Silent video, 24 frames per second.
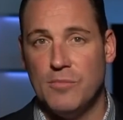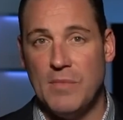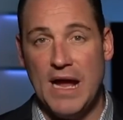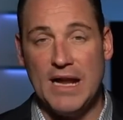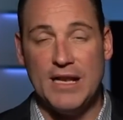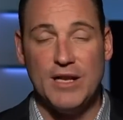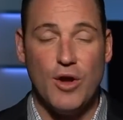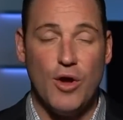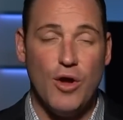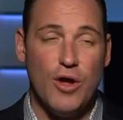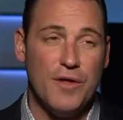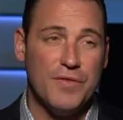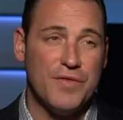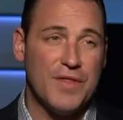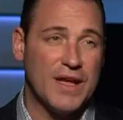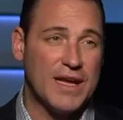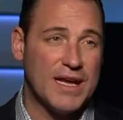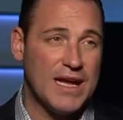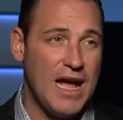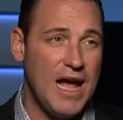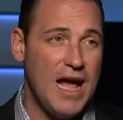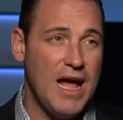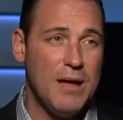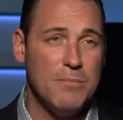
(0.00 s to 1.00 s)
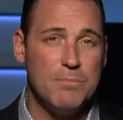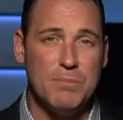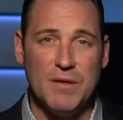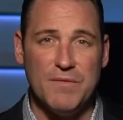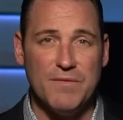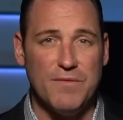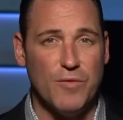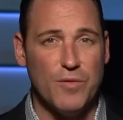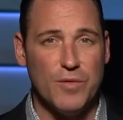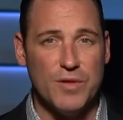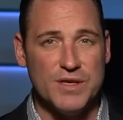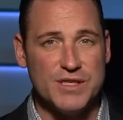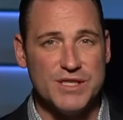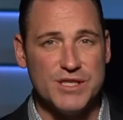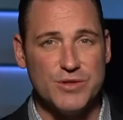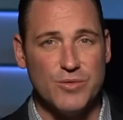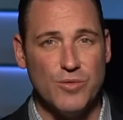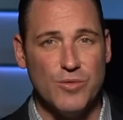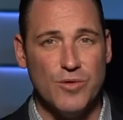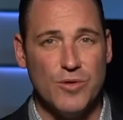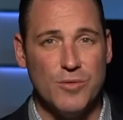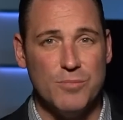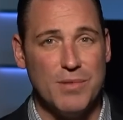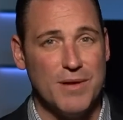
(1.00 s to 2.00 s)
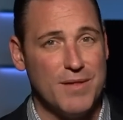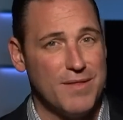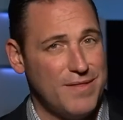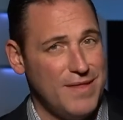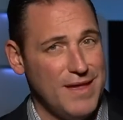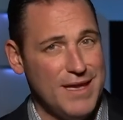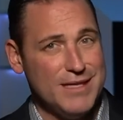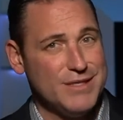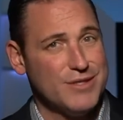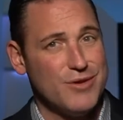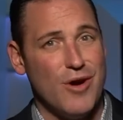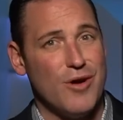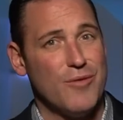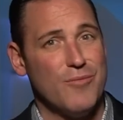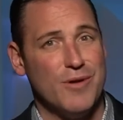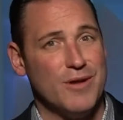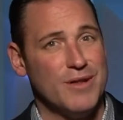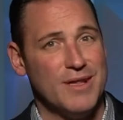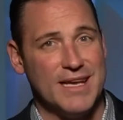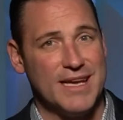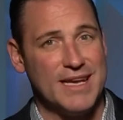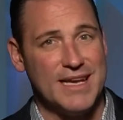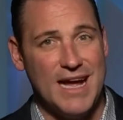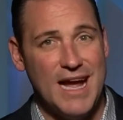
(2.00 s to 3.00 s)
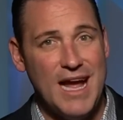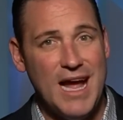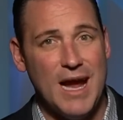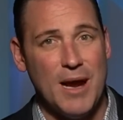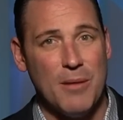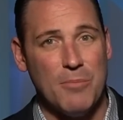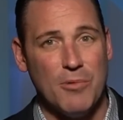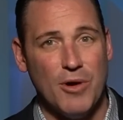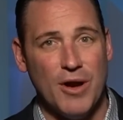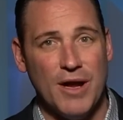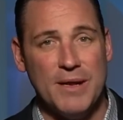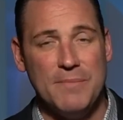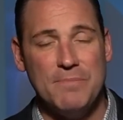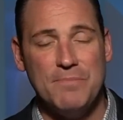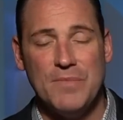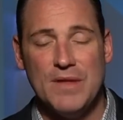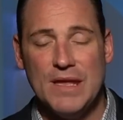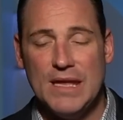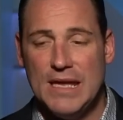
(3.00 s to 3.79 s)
I call it the calm before the storm, but things aren't really calm, right?